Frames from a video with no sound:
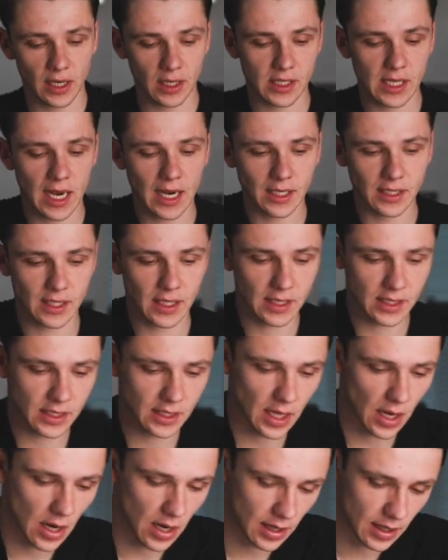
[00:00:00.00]
attacks, it's
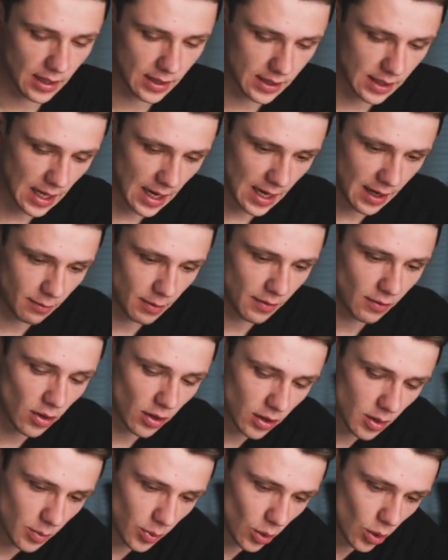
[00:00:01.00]
that if we've
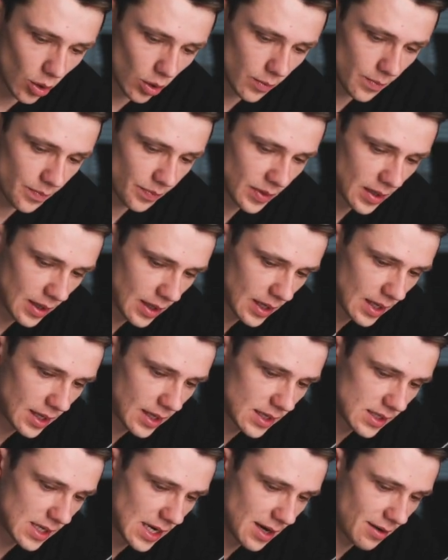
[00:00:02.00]
got the ball in
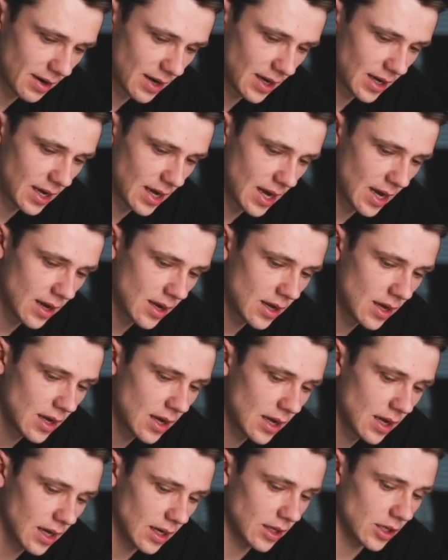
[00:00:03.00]
this area here
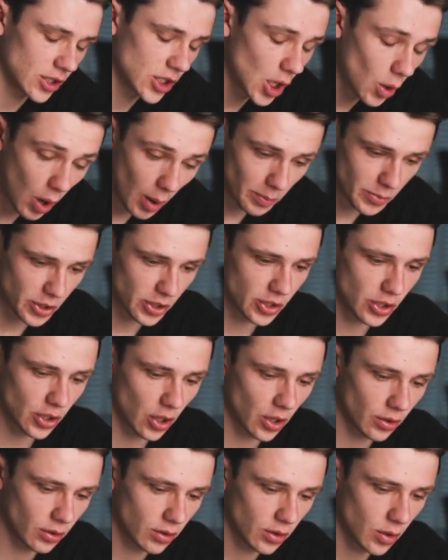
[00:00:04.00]
and there's no options
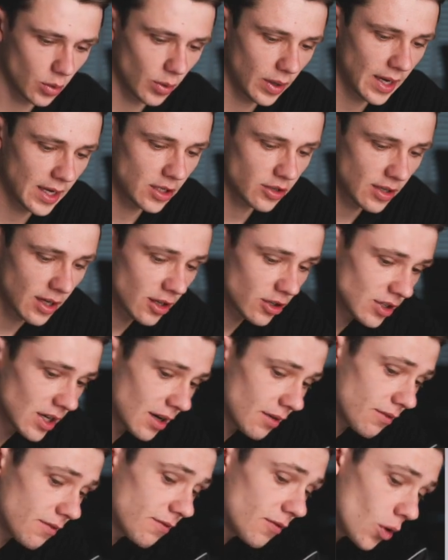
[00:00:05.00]
on, okay, instead of trying
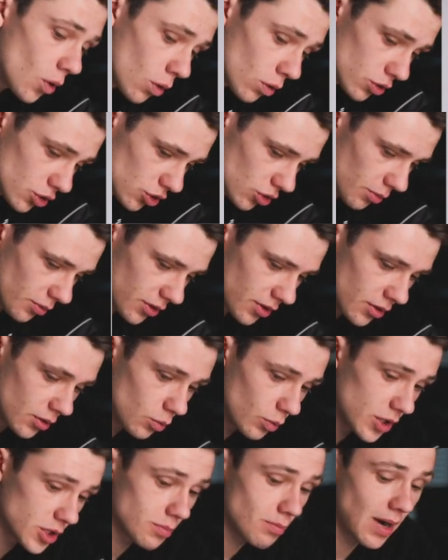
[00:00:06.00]
to force something
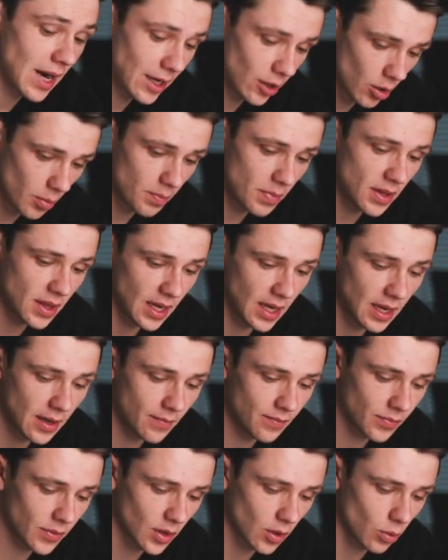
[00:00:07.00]
which might not be there,
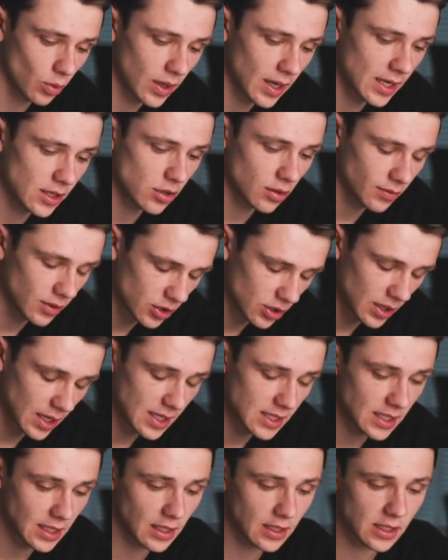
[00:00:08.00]
okay, so if there's,
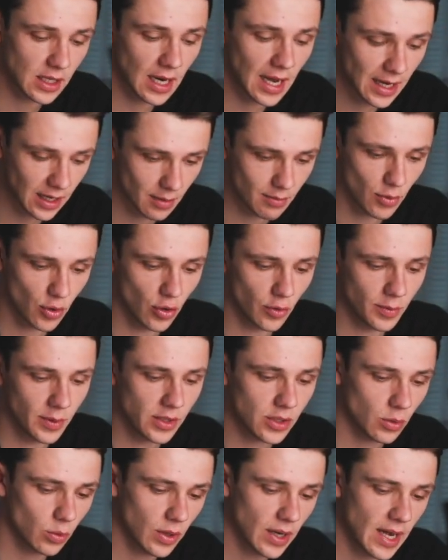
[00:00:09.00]
let's say there's a lack of
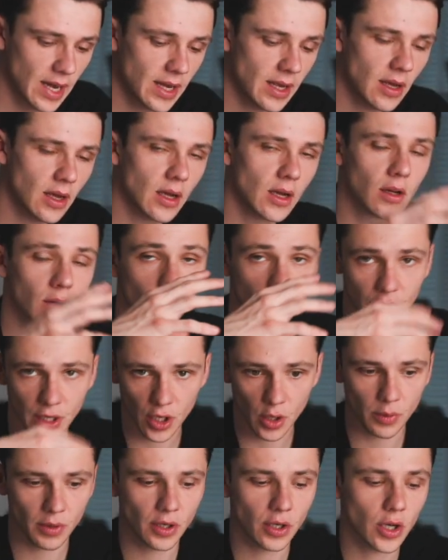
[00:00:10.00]
movement, okay, we can
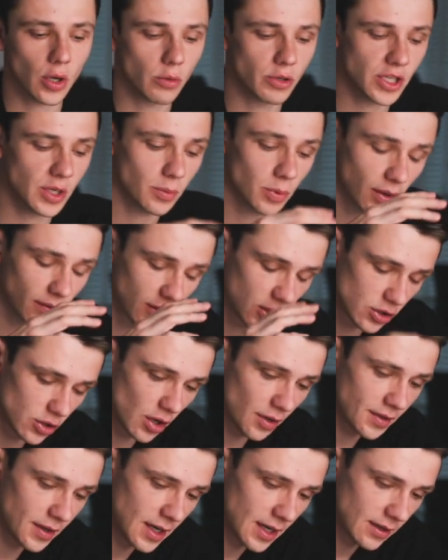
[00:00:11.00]
go in and coach it, but if there's
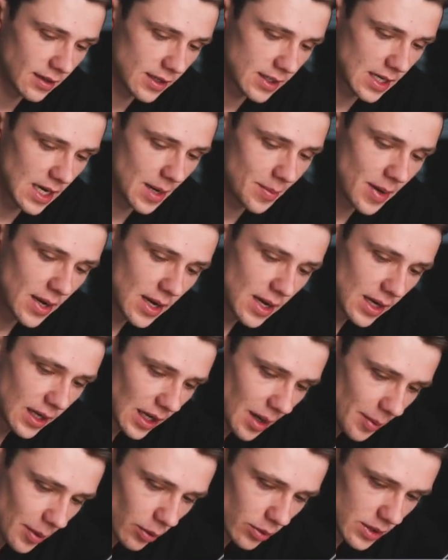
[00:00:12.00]
nothing there at the time,
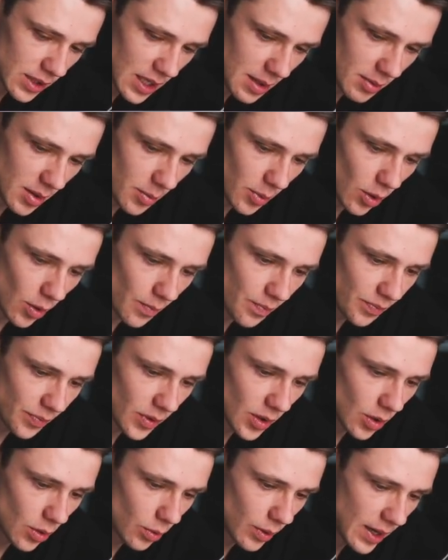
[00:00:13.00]
can we look to keep the ball,
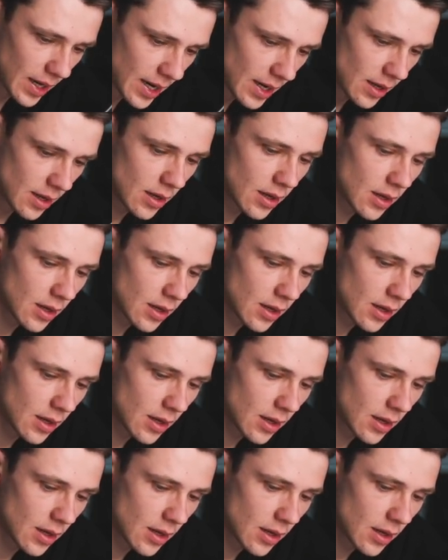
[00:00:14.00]
okay?